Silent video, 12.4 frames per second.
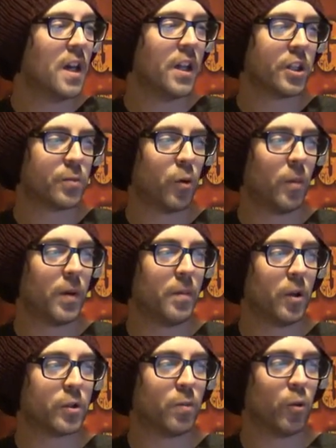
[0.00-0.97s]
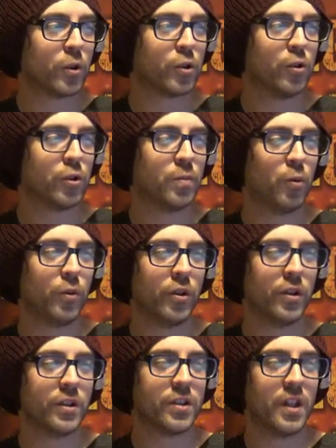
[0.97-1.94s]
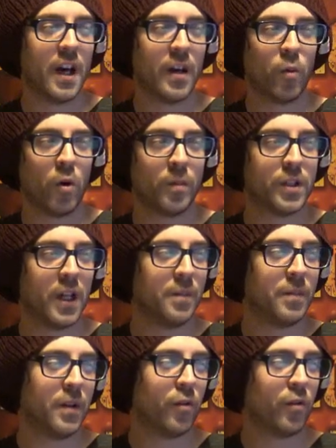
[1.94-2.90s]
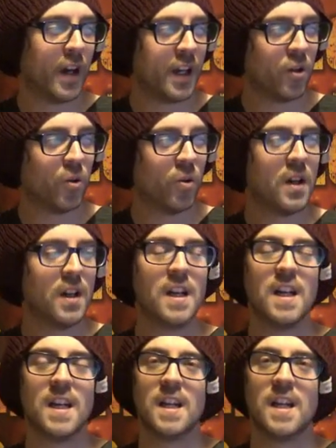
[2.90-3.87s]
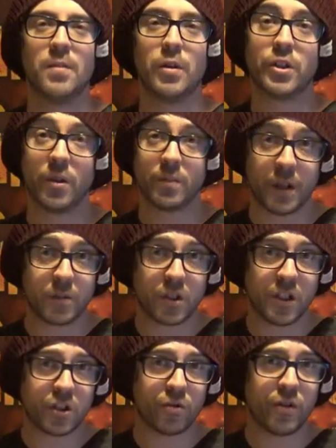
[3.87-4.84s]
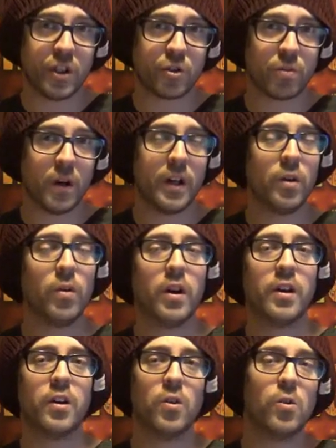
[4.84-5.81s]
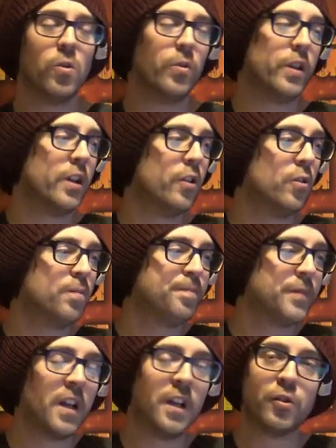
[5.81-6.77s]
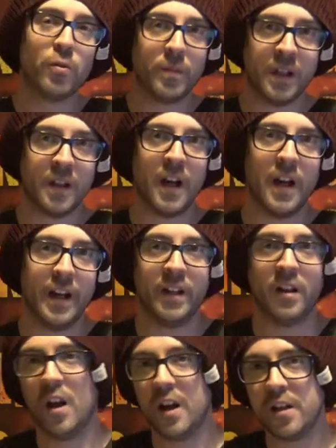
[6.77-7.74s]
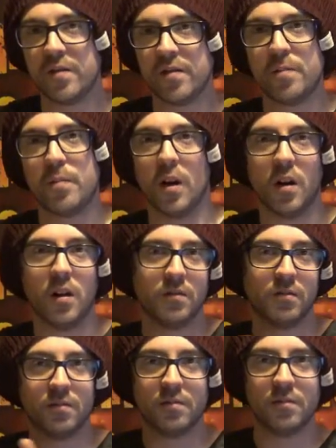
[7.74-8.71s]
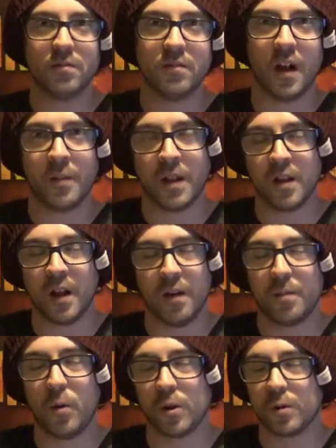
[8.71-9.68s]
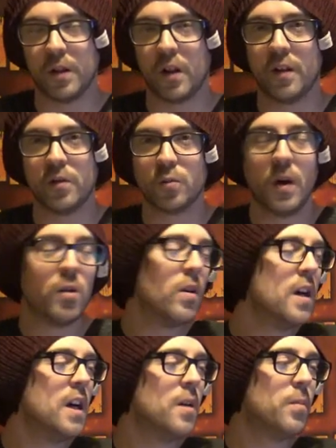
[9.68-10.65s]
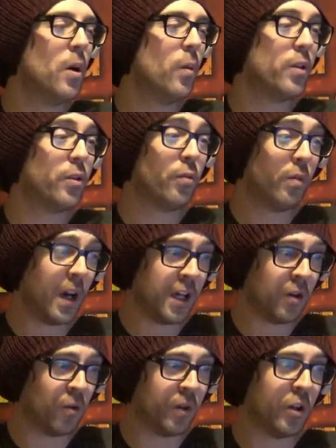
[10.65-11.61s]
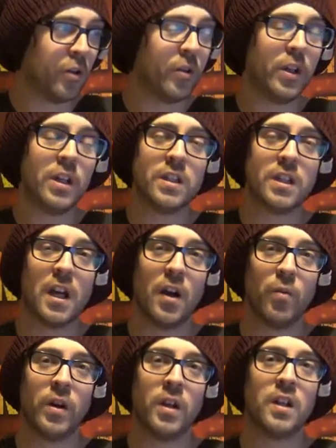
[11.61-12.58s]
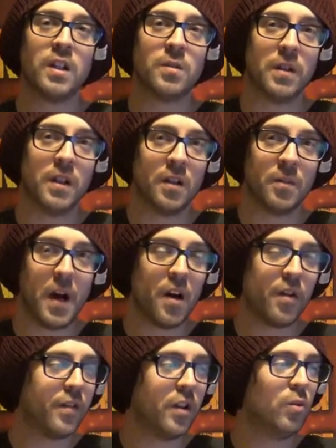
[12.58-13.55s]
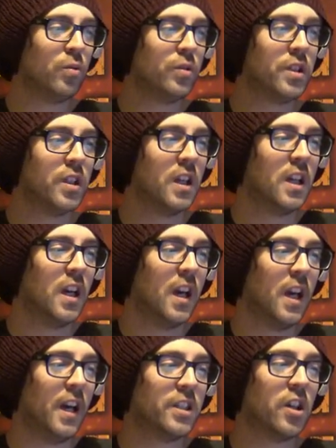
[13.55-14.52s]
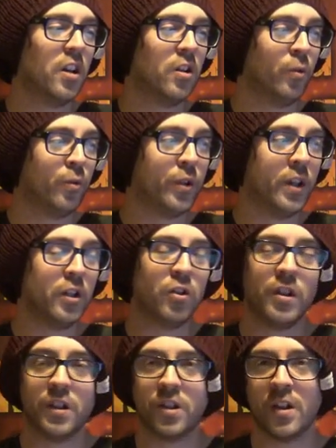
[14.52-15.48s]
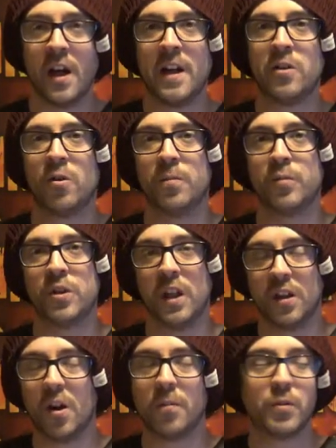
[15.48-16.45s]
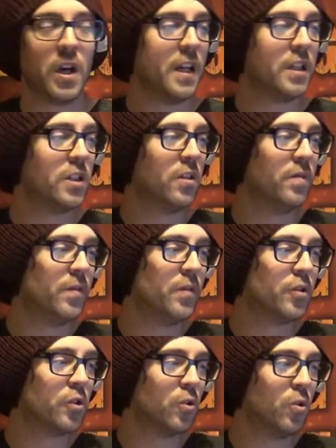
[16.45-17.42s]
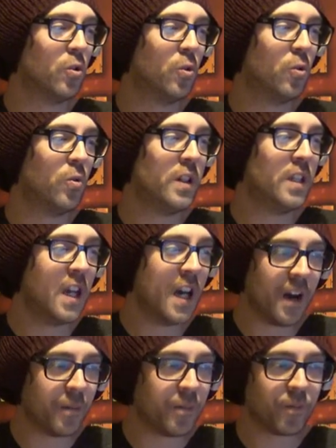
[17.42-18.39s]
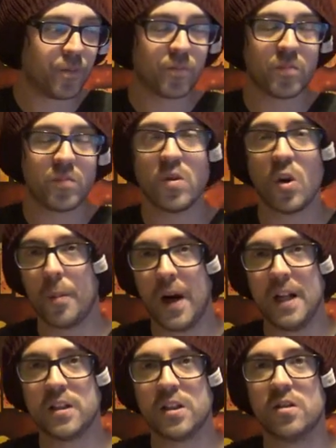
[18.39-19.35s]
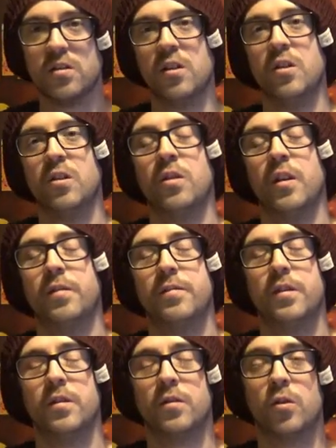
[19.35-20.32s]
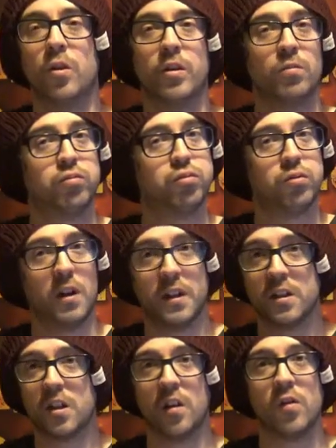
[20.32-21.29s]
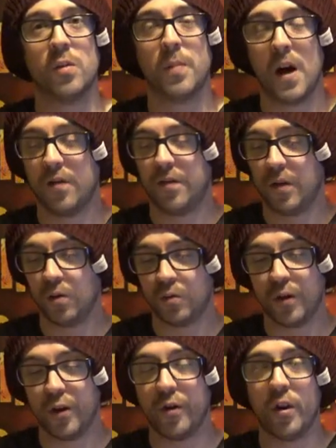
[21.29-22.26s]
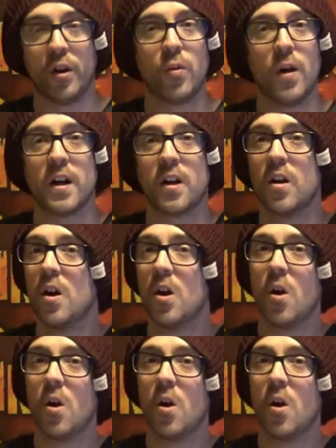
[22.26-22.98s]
This is probably much more suitable unit than Warp Time than the Rhino, but sometimes you need to reach where you want to go, you know, and I don't mean that in life, but I mean that possibly in life as well. But with the Rhino, you know, you need to get where you need to be in the battlefield, uh, to unload the unit inside or take the objective. So yeah, not bad. You know, if you're going, I need to cover the battlefield really, really quick.